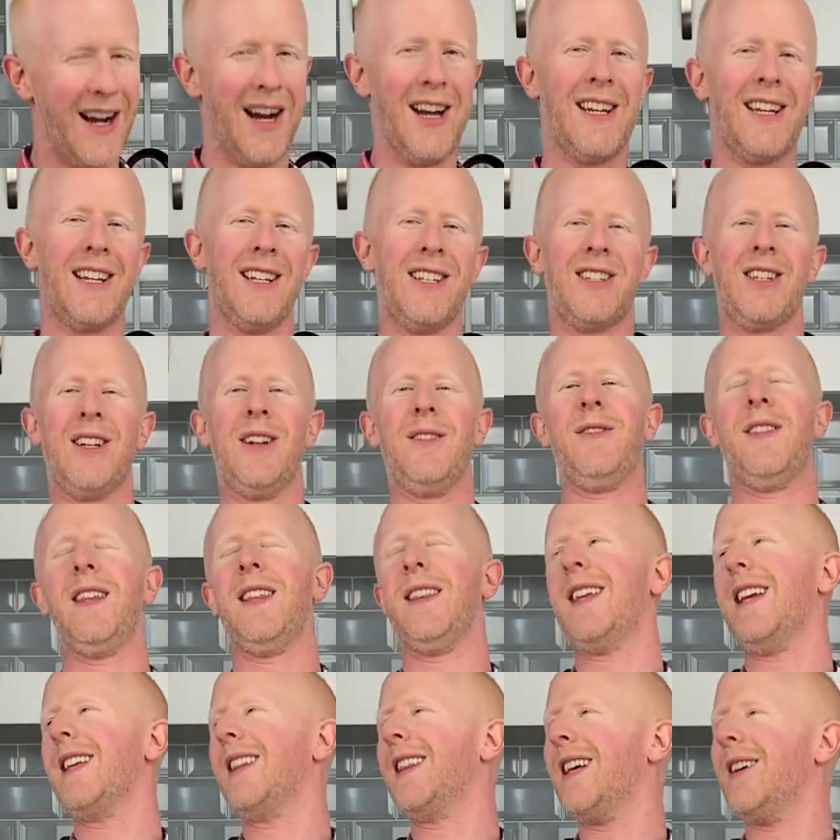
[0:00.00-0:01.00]
I can sort of
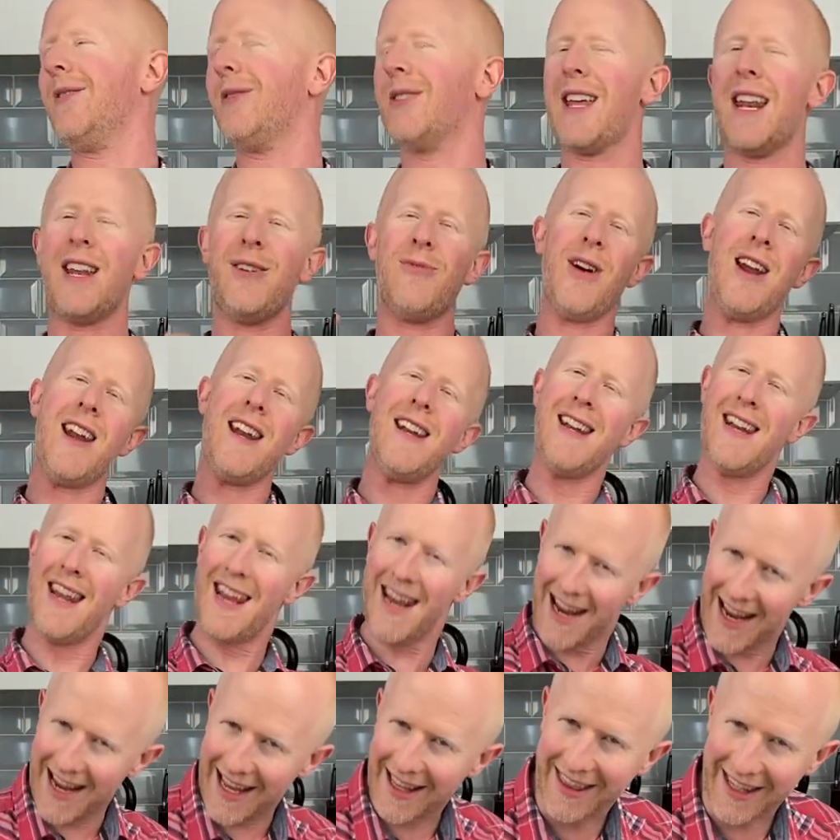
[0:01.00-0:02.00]
think that was anywhere
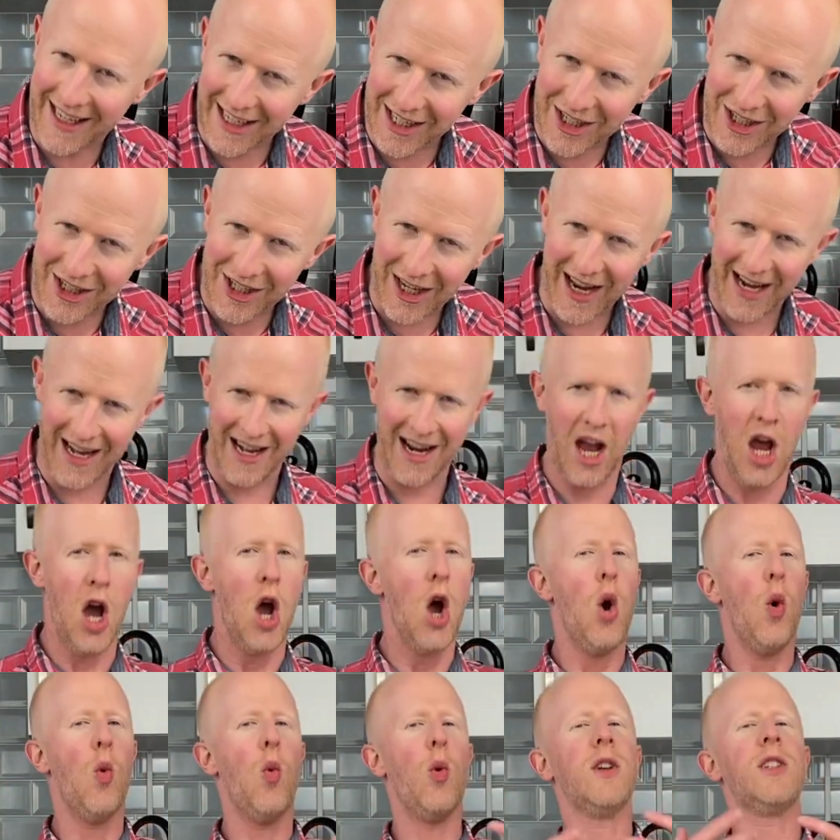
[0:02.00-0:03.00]
near this gin
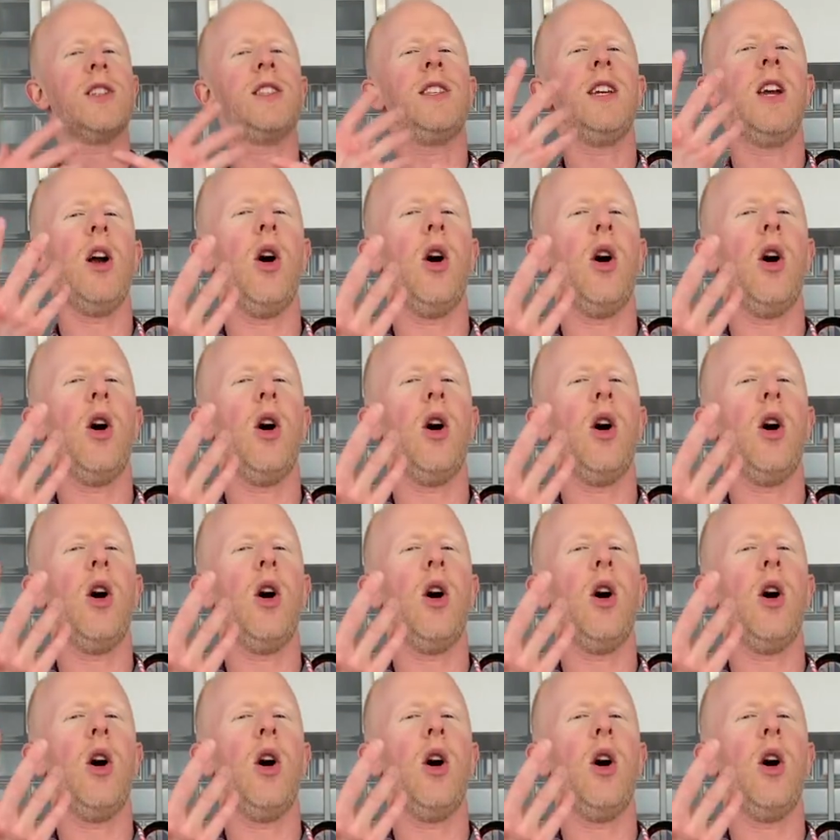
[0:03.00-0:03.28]
was the